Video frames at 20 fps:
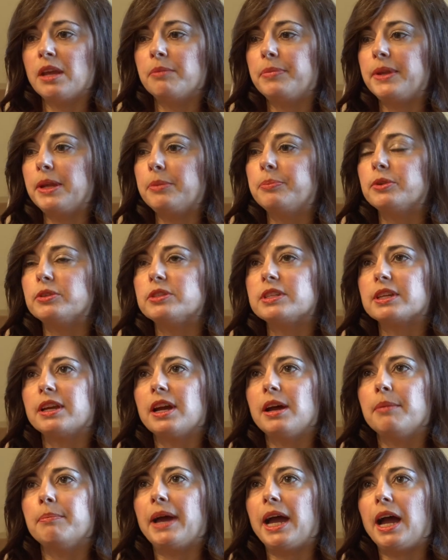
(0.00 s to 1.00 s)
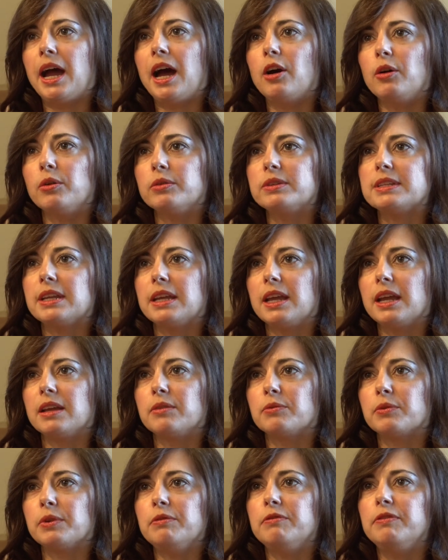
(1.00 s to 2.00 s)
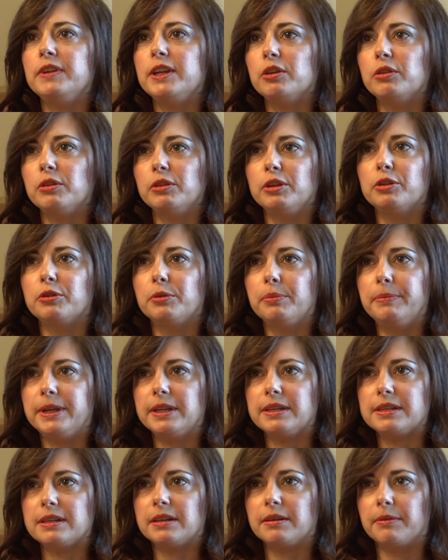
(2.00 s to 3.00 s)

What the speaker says: people to come out and reveal a little bit